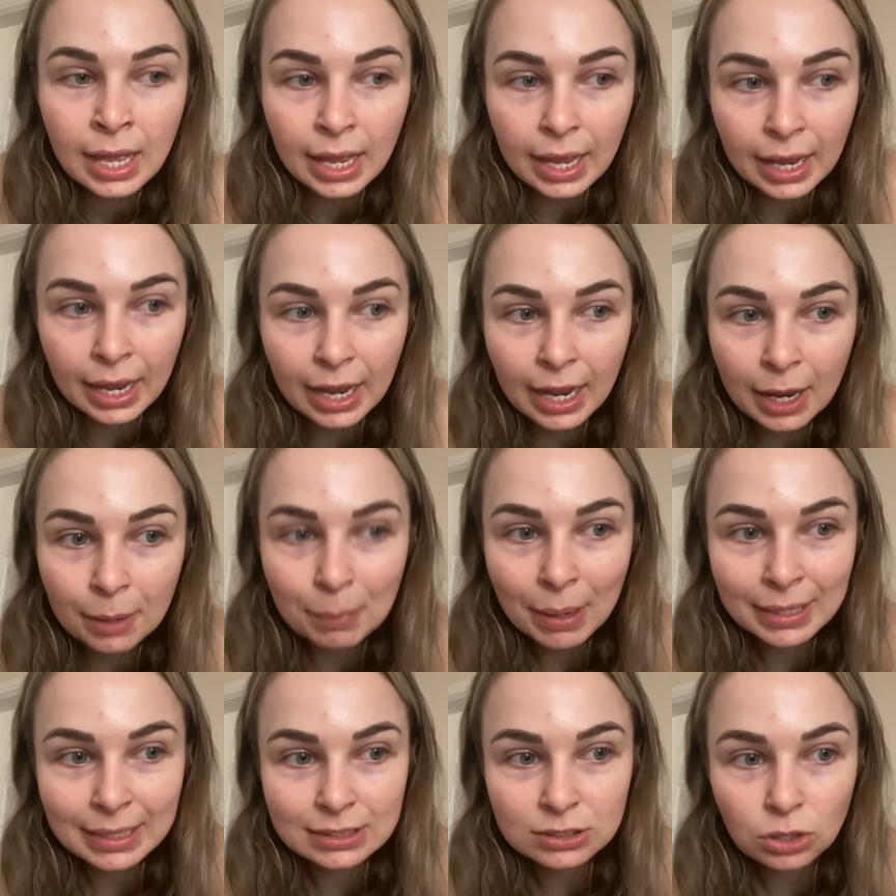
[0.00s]

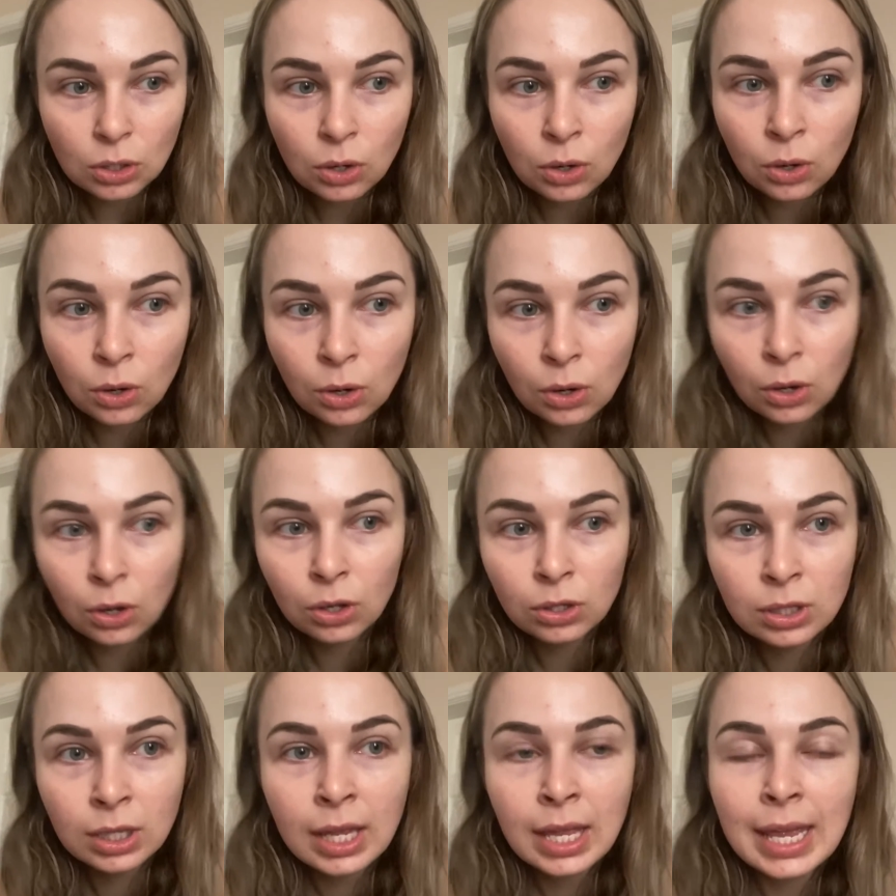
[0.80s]
And it
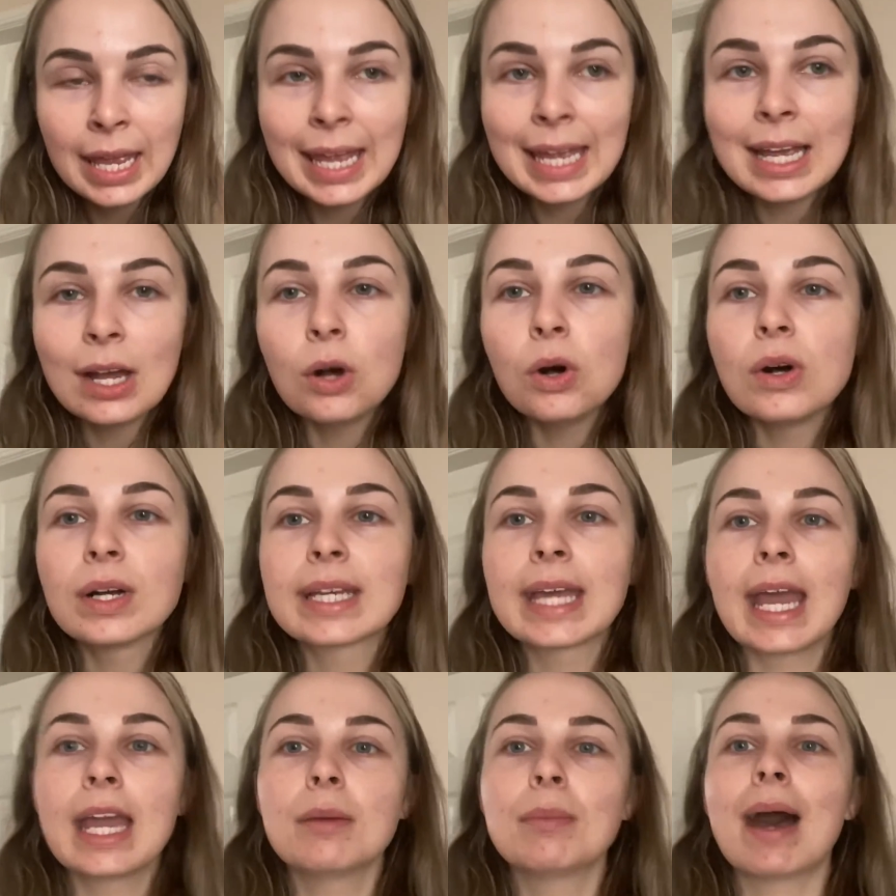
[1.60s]
all
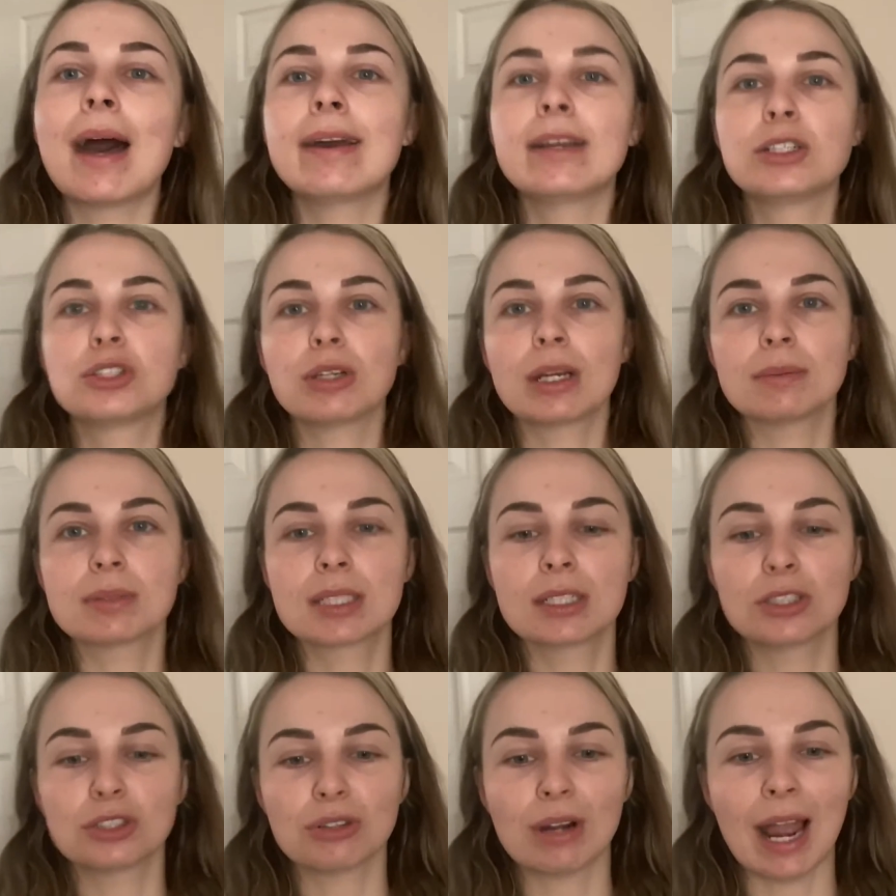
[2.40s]
came out in drips
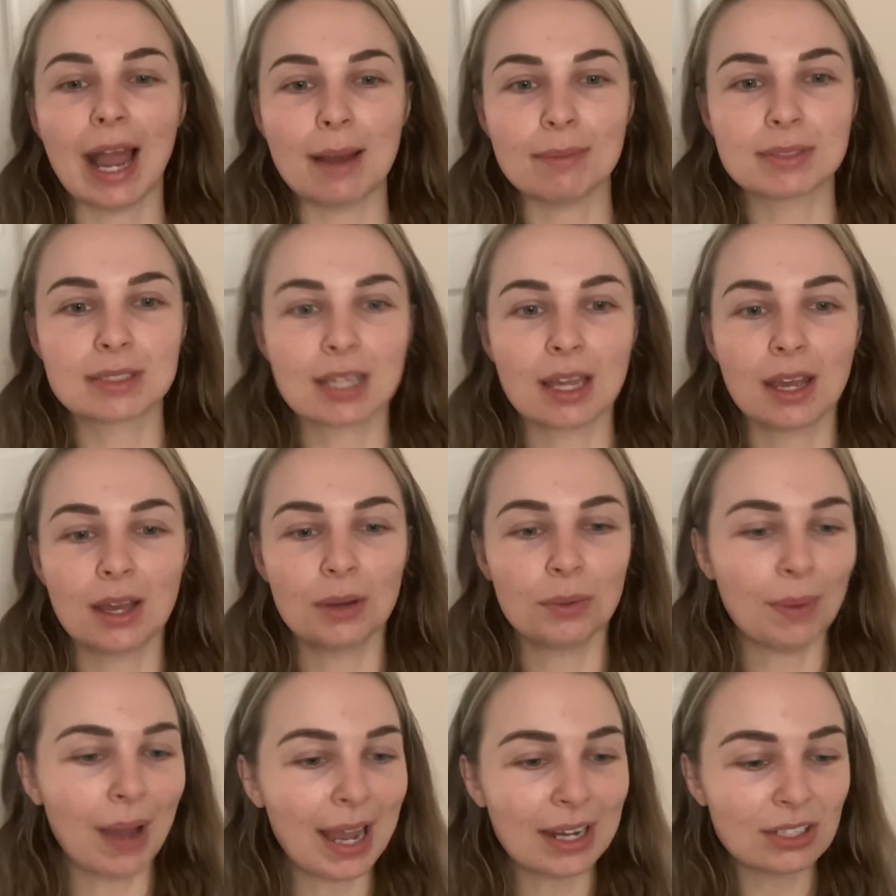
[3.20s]
and drabs.
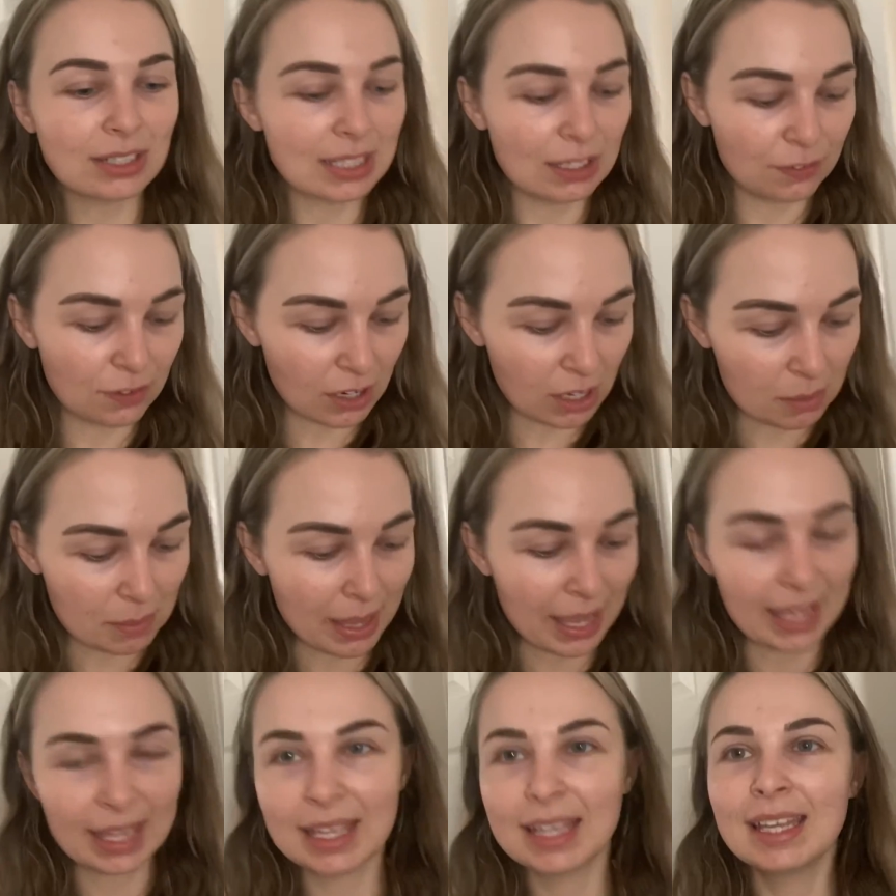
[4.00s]
Why does he follow
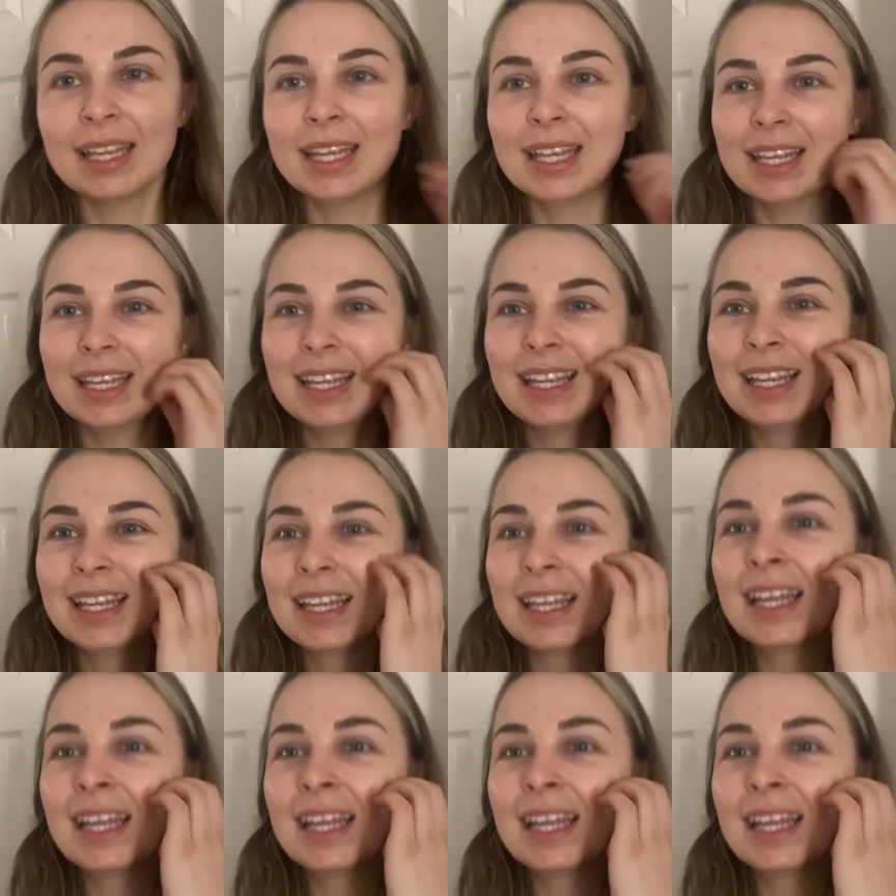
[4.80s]
me?